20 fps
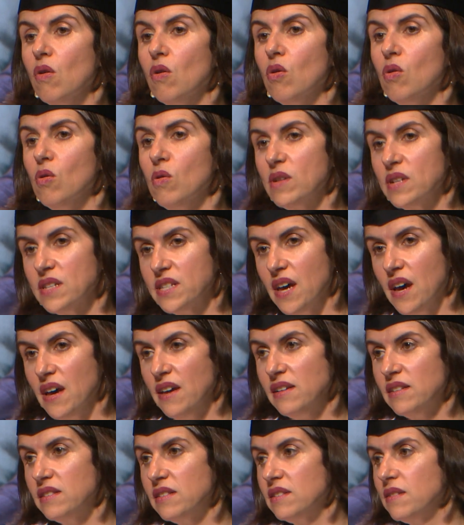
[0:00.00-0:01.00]
All it
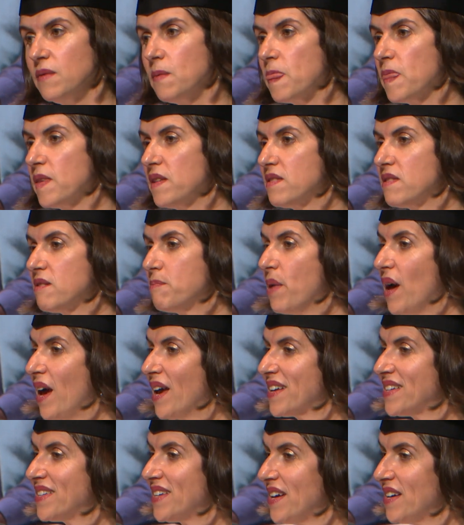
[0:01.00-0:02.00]
takes is to pay
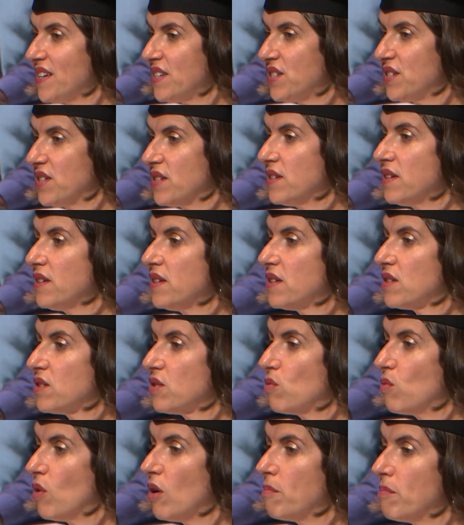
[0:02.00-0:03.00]
attention
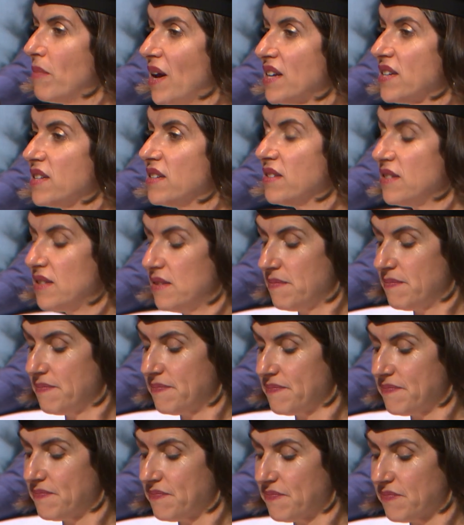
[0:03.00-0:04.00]
to what matters.
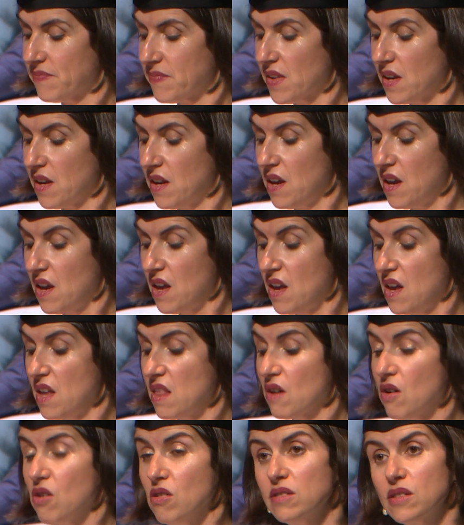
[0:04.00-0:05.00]

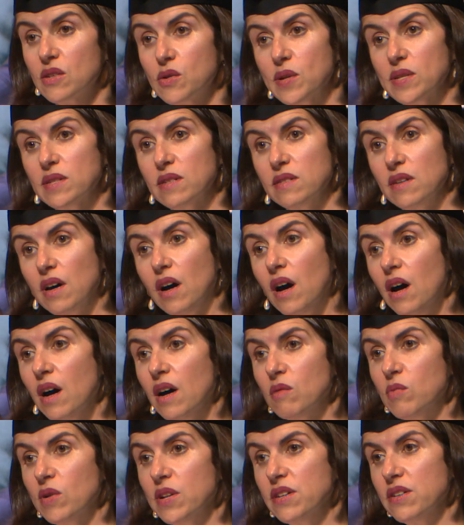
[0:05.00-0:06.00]
The consequences are
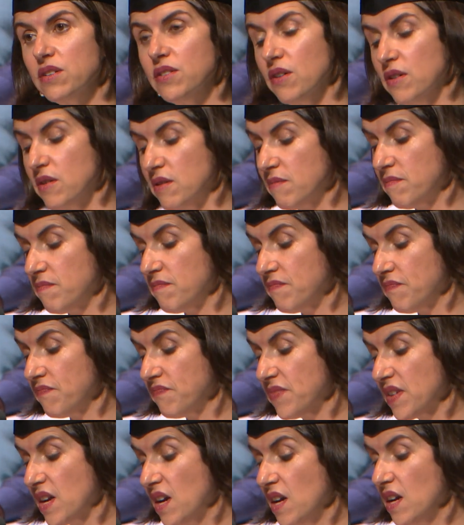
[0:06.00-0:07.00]
high when you don't.
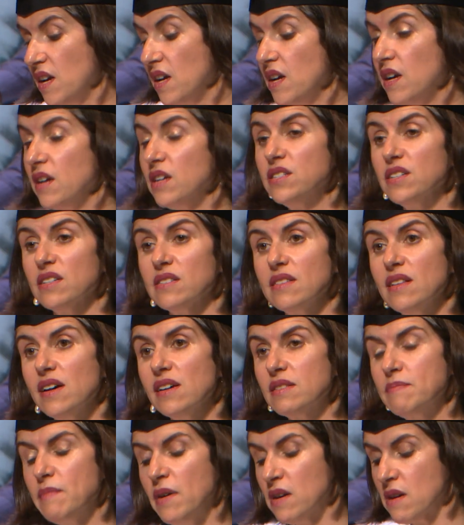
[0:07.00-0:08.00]
Just
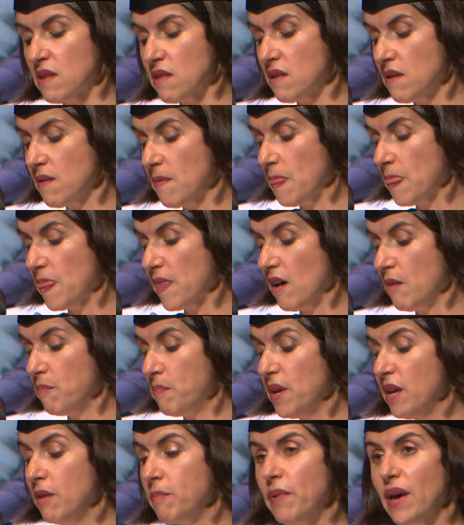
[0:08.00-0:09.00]
last month, a
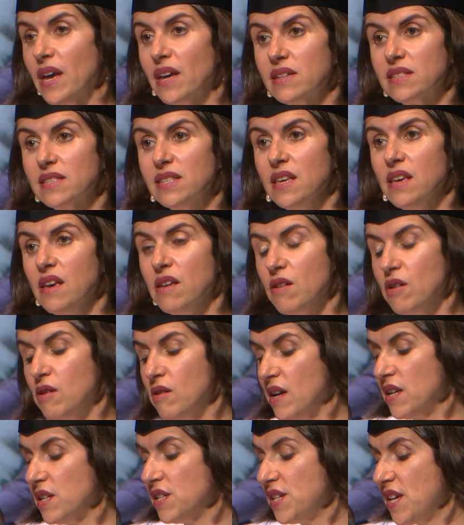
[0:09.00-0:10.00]
big bank CEO
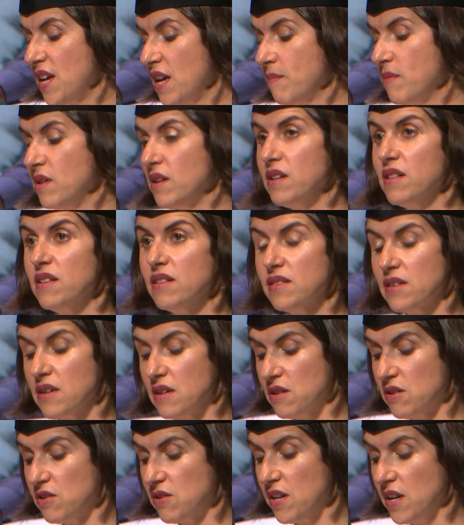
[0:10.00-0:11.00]
and chairman in this
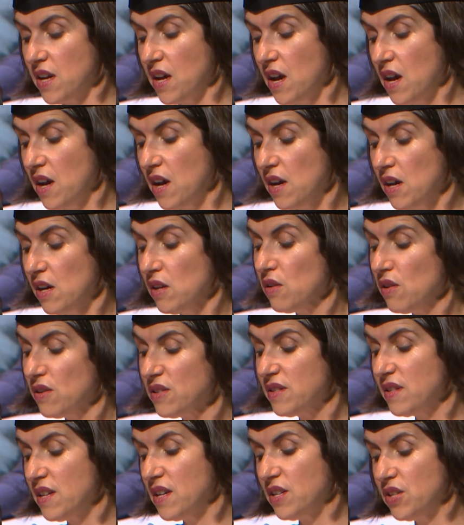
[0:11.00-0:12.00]
country
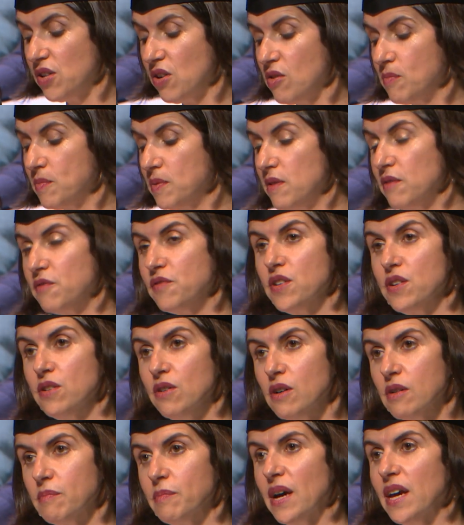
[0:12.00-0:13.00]
lost their jobs for
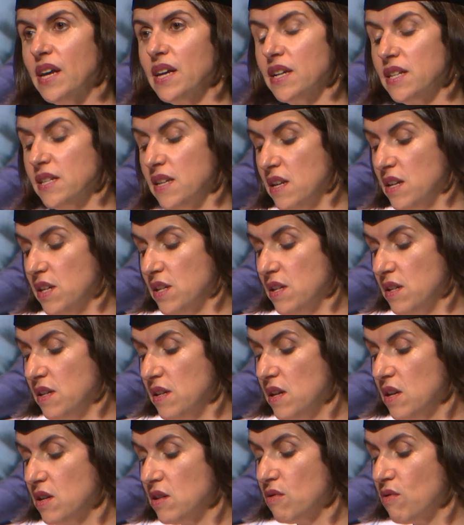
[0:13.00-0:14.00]
not paying attention
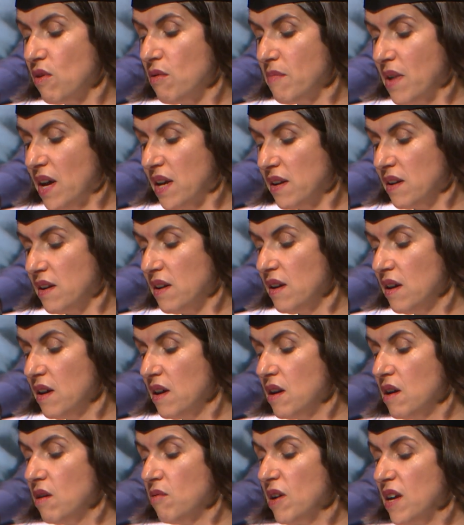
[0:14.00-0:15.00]
to what mattered
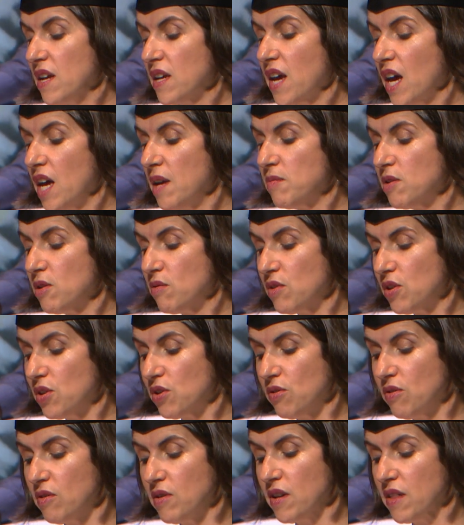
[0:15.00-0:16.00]
when it came to
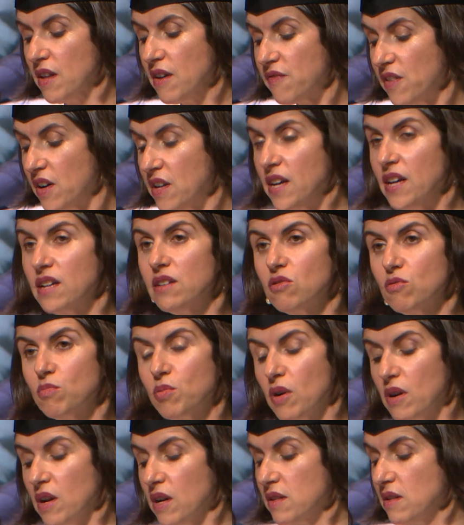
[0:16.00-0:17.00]
ensuring their financial
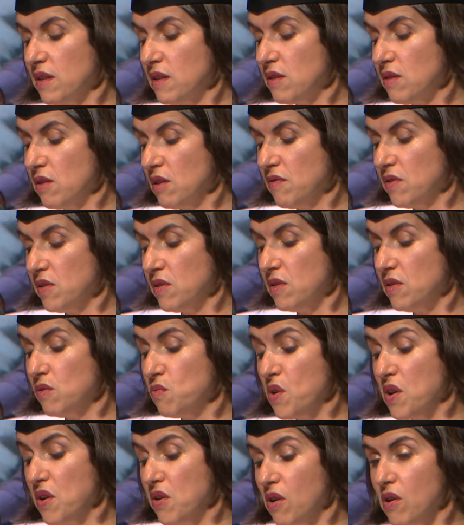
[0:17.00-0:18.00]
products and services
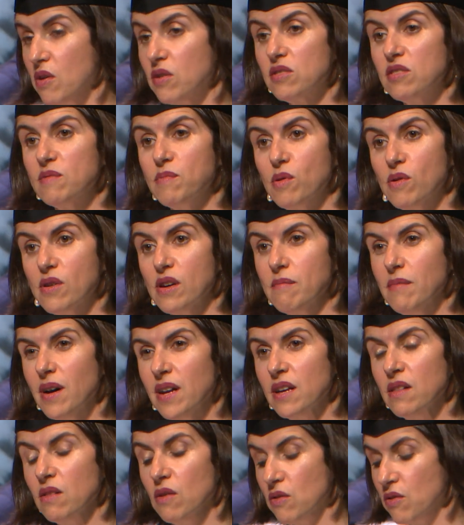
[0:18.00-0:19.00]
were not supporting
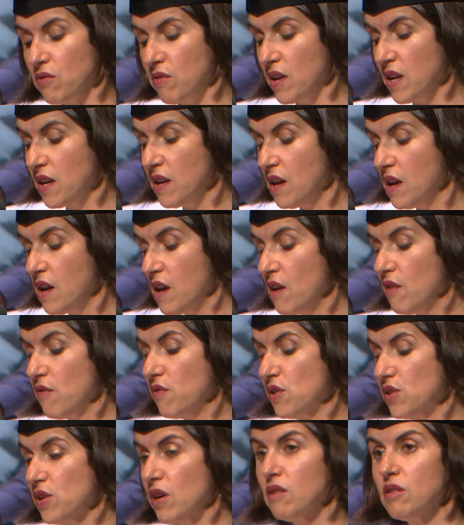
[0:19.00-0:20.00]
money laundering
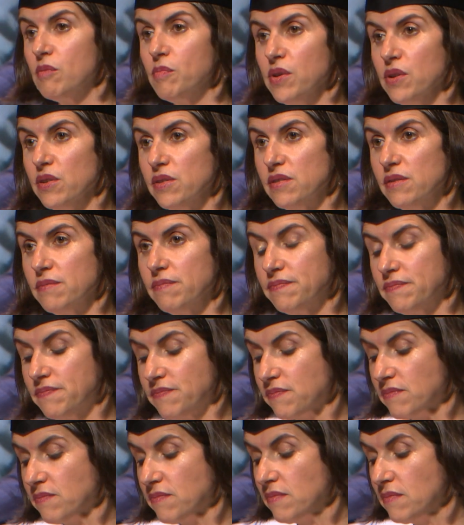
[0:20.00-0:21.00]
for child abuse.
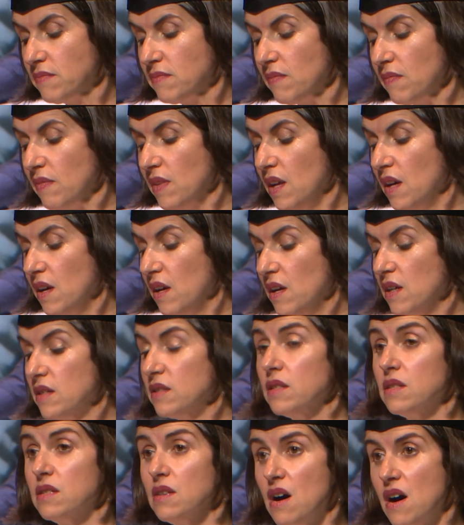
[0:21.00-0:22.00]

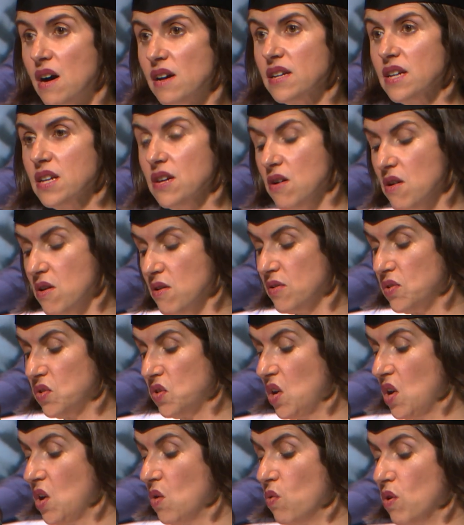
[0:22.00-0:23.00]
Society knows
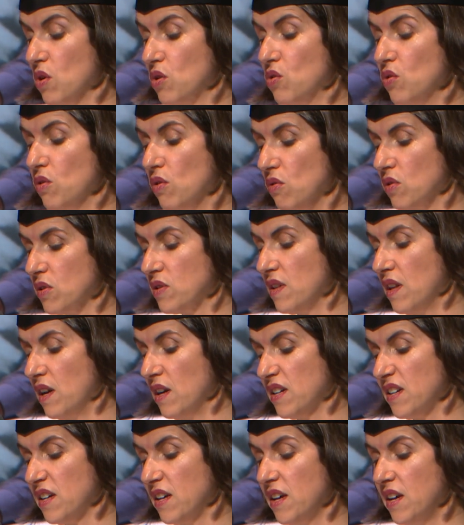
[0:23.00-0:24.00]
what good looks
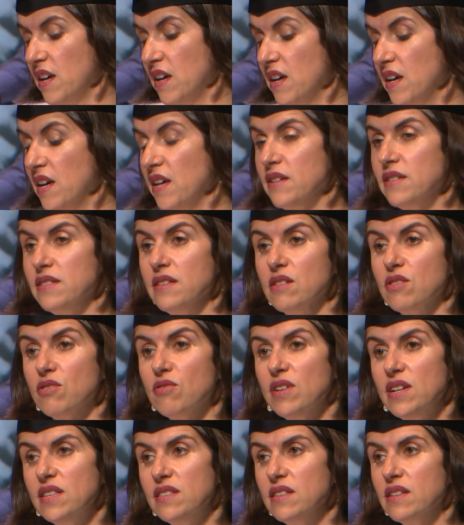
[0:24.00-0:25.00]
like and is
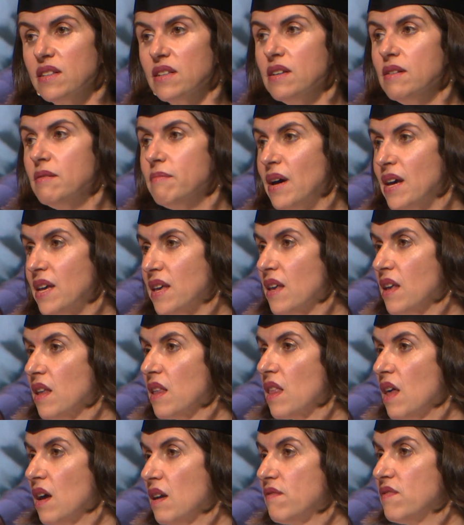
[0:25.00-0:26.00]
increasingly
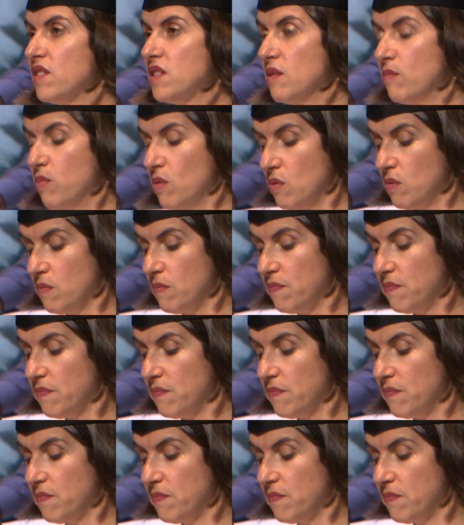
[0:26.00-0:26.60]
making that visible.